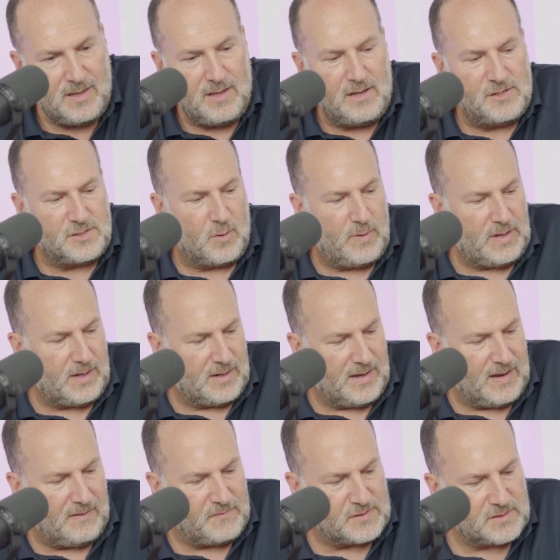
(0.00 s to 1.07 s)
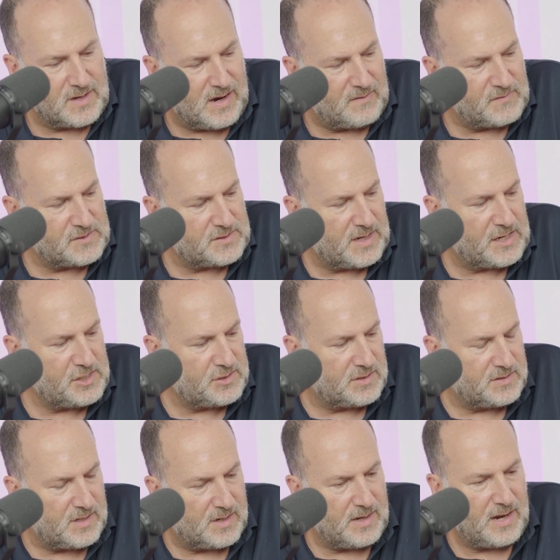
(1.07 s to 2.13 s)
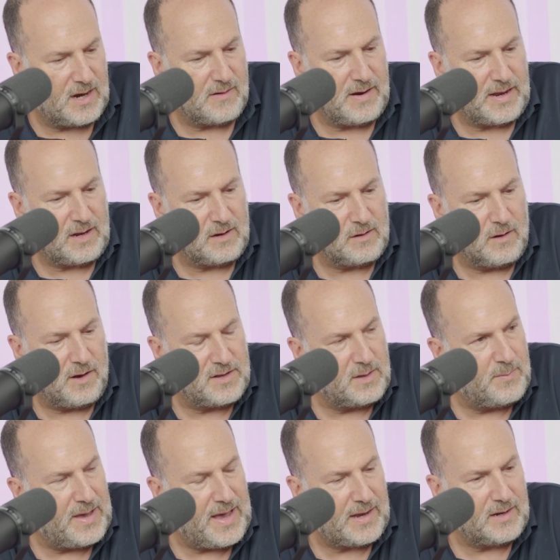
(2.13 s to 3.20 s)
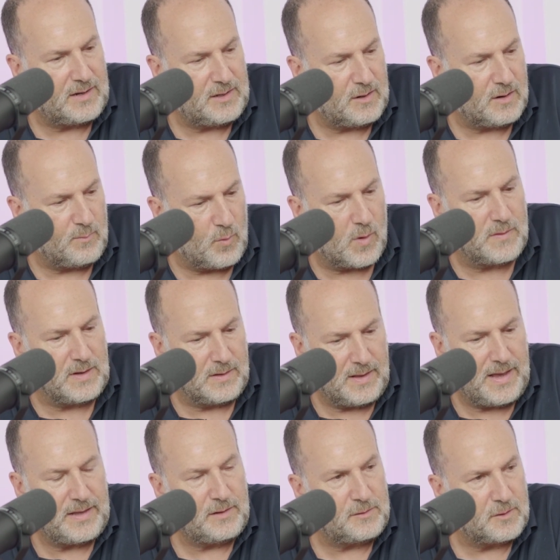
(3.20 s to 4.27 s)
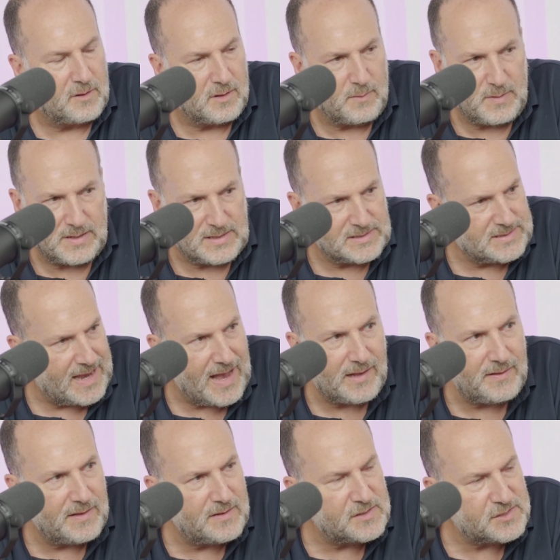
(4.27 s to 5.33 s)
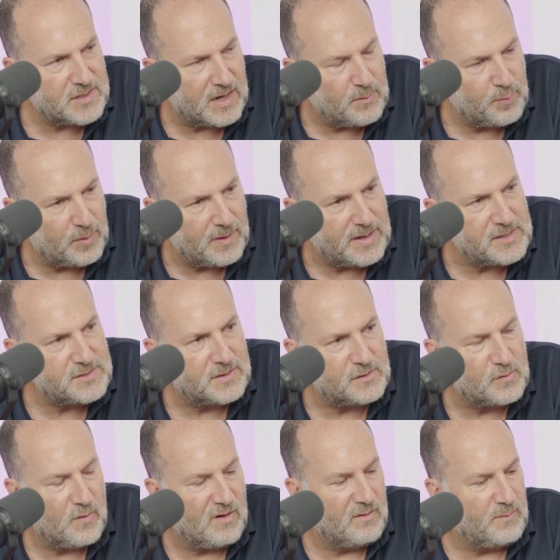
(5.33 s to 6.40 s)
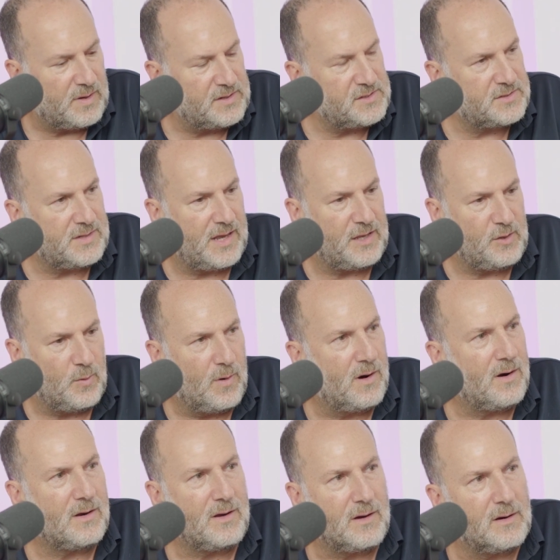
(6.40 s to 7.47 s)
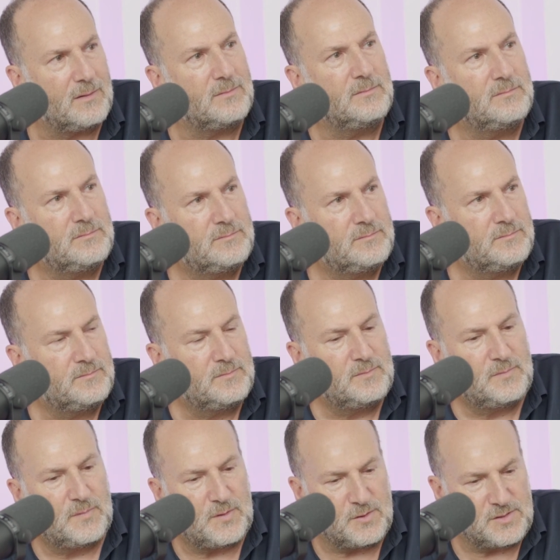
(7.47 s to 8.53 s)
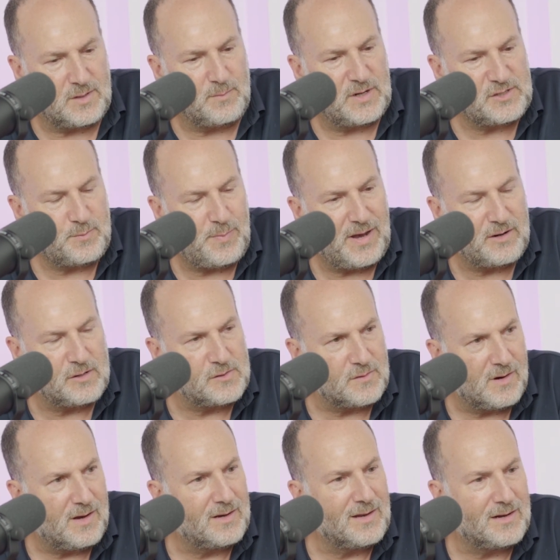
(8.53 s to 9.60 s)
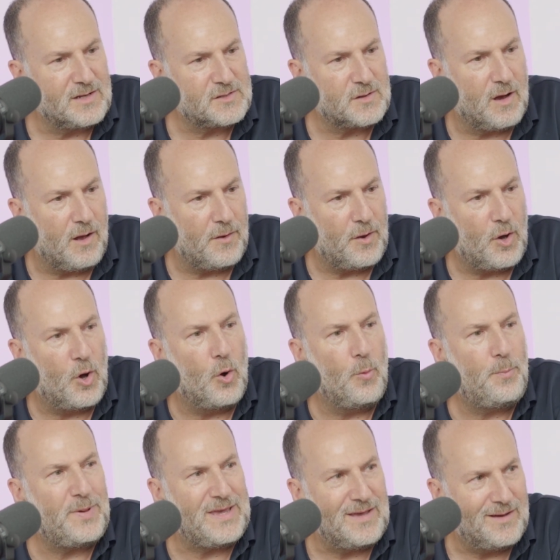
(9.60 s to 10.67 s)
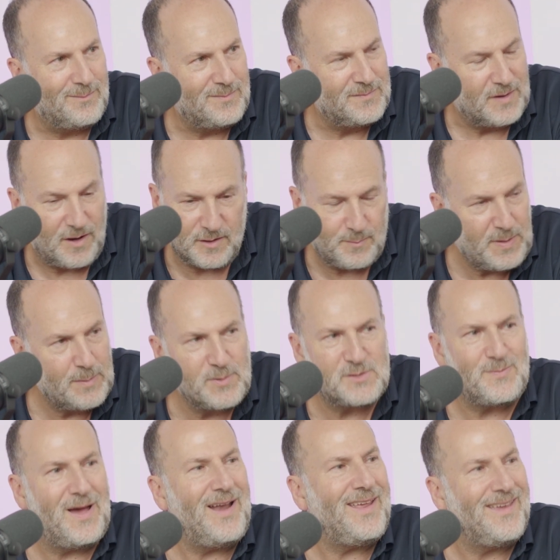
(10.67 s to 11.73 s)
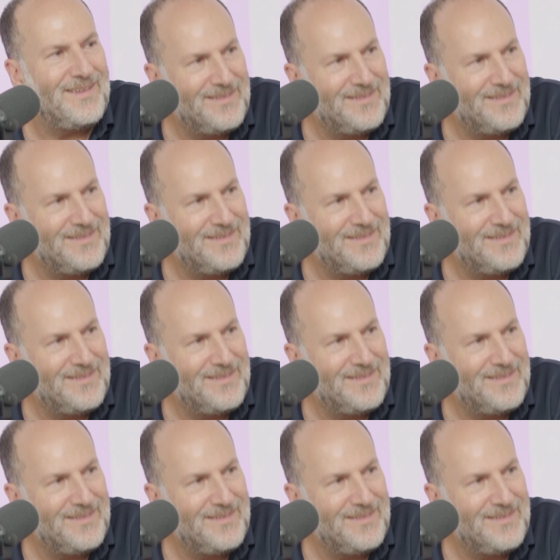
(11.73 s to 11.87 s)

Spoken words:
So we can have this conversation today, or I can call you back in a year, and more than likely you're going to be in exactly the same place in 12 months that you are here. There's a much better drug, and it's called opium, other people's money.